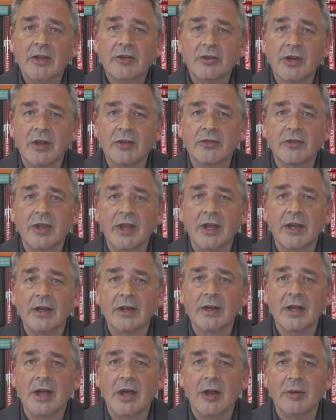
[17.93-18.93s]
just
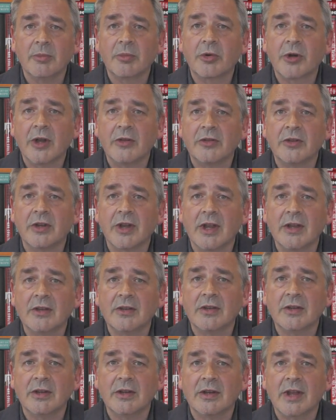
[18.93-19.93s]
an
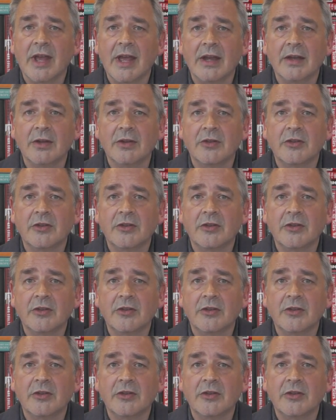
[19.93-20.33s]
unprecedented and